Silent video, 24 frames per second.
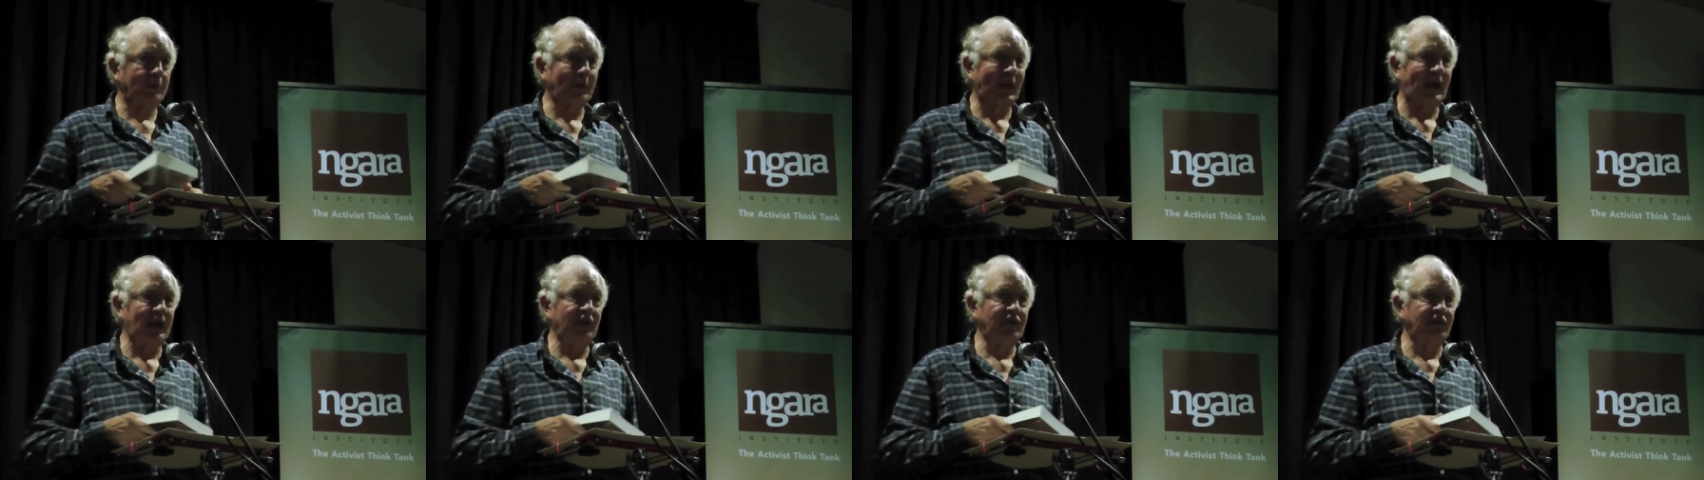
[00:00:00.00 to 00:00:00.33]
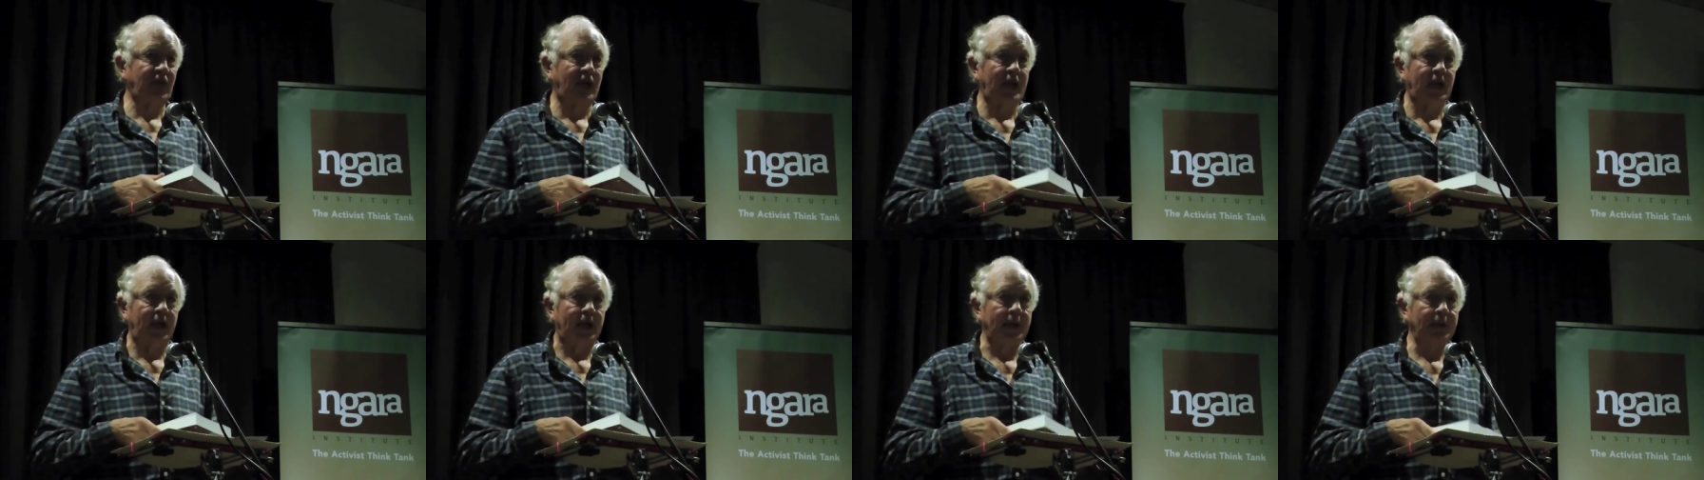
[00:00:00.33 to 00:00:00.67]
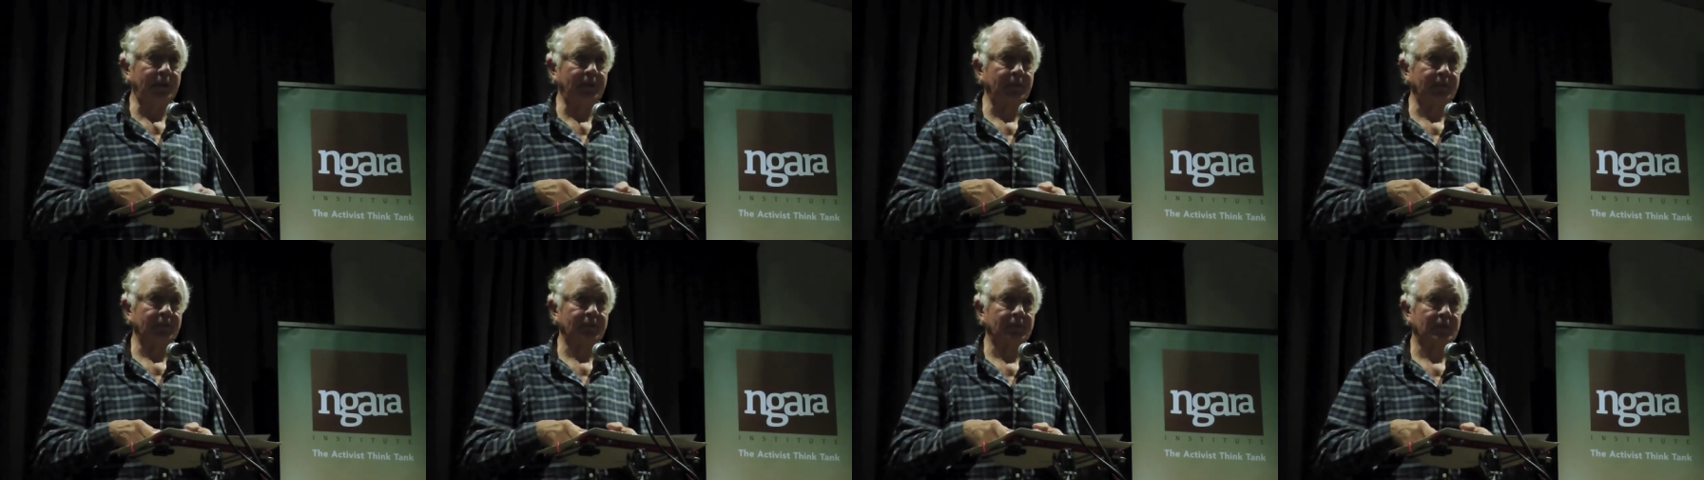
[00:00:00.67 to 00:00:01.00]

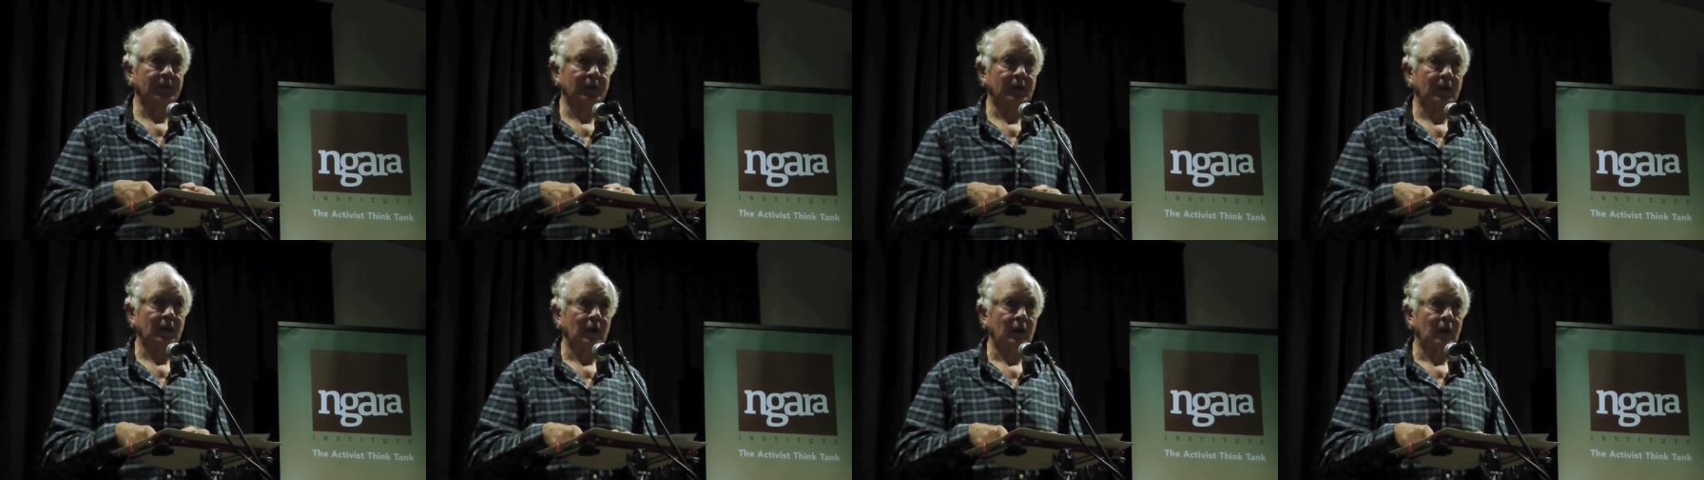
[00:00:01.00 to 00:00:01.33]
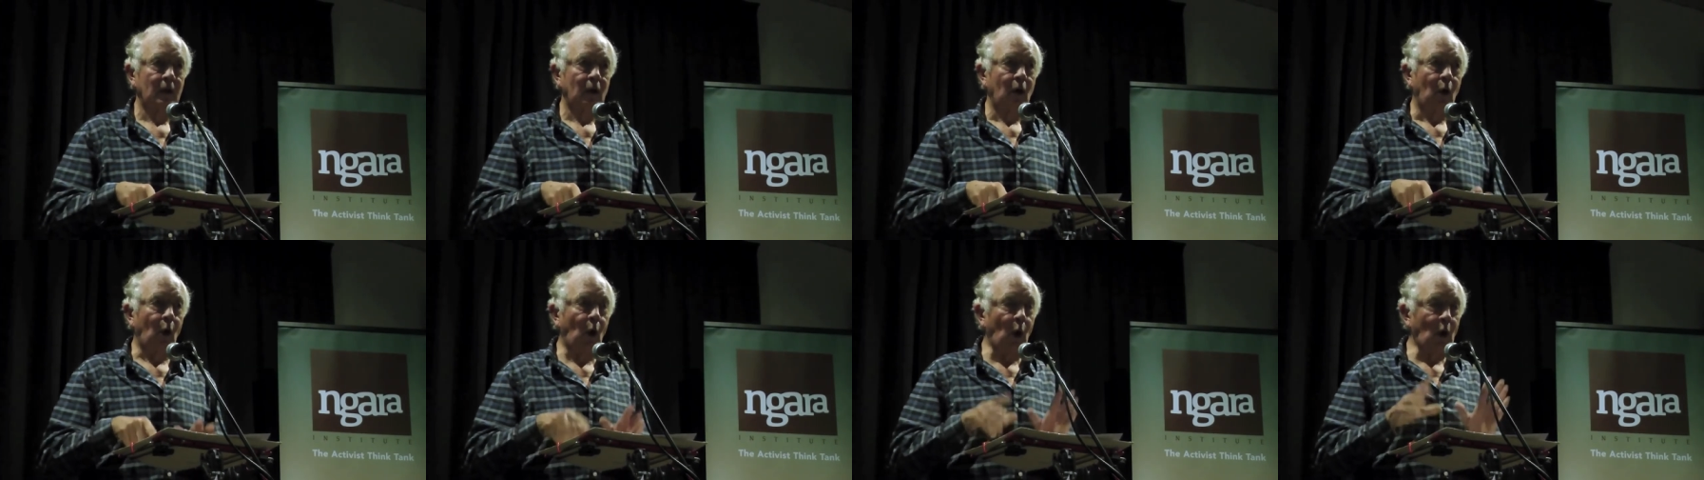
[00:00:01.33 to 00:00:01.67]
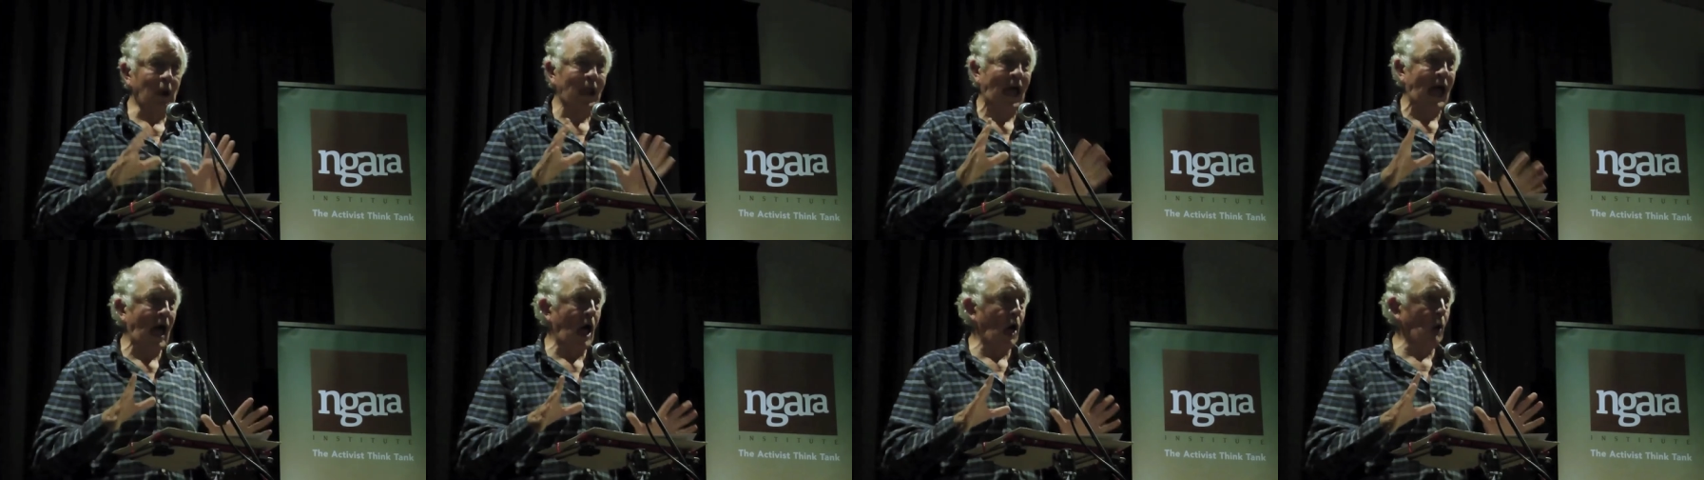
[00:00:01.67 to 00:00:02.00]
Palestinian, all
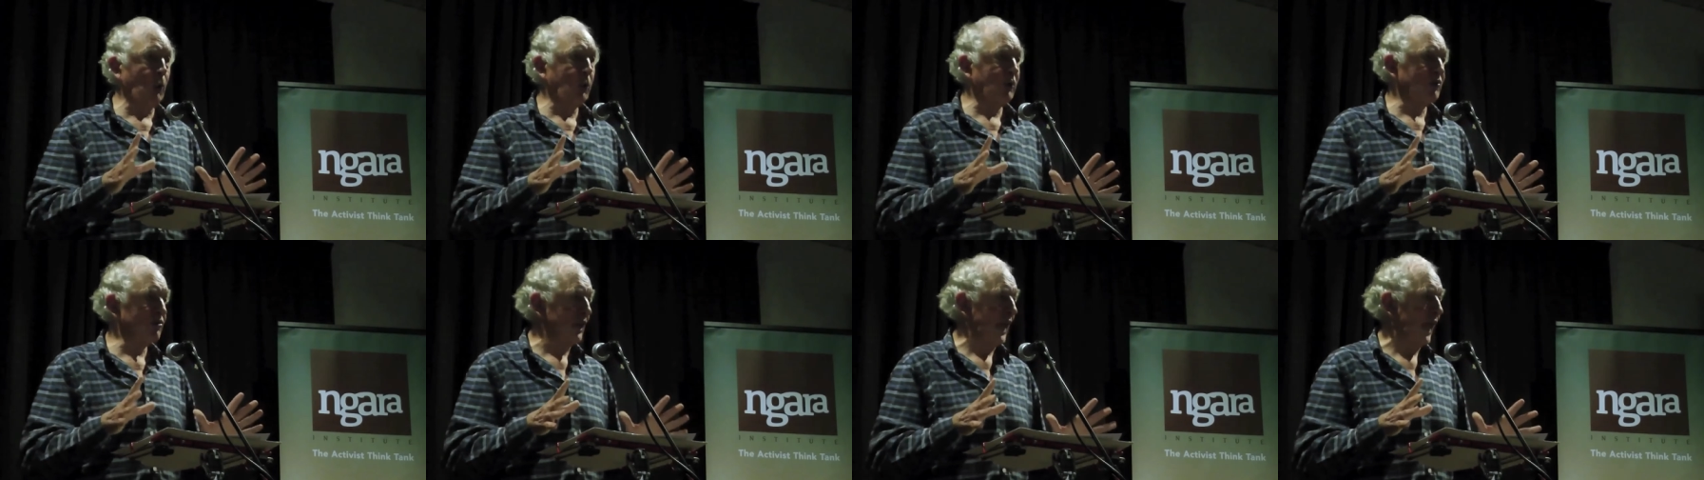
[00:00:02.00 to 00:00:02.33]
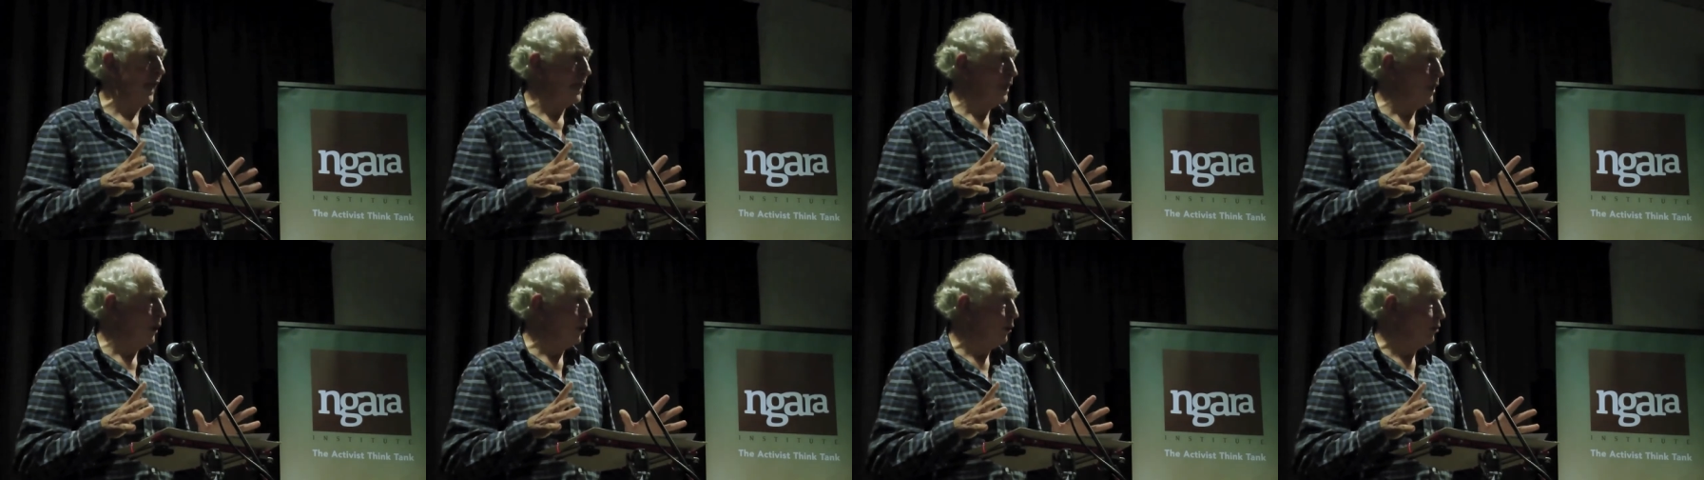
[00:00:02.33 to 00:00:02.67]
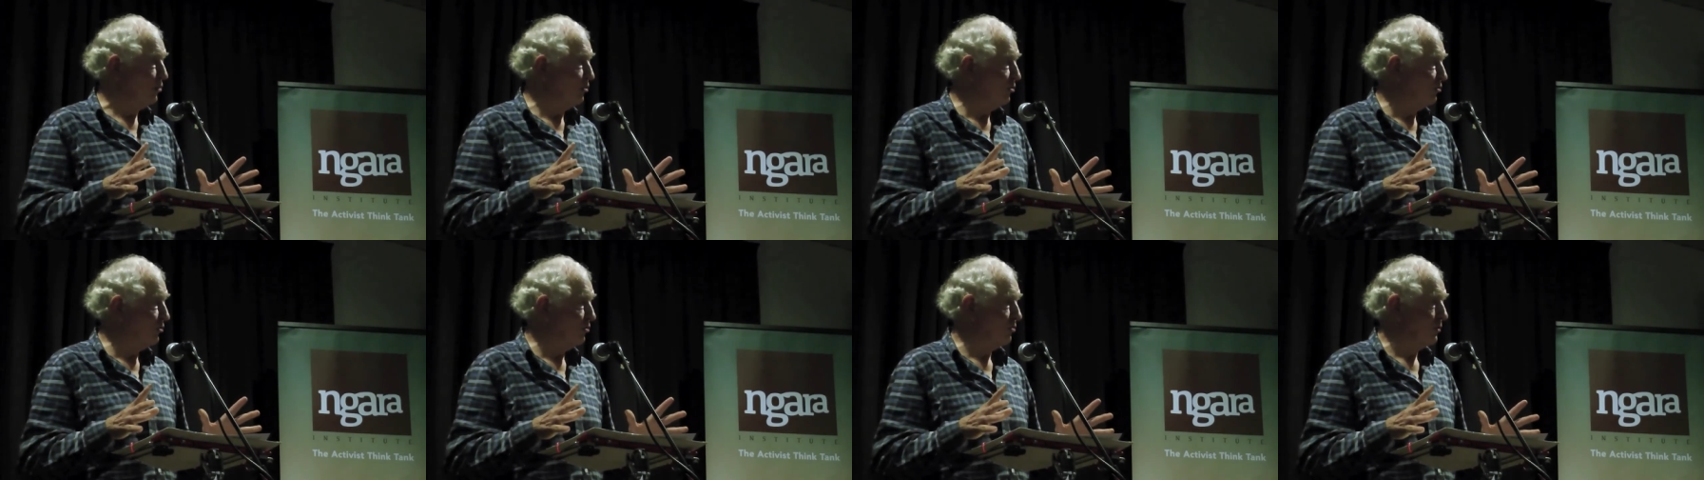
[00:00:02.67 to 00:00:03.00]
hell was let
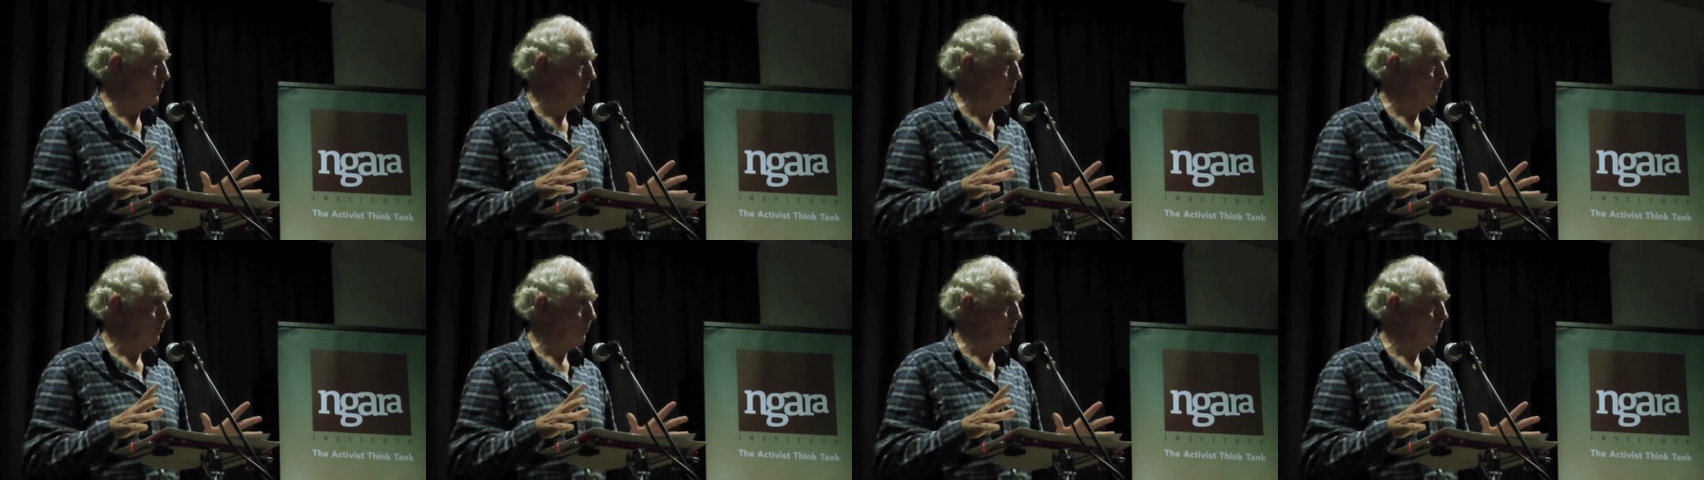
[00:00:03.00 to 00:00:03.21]
loose.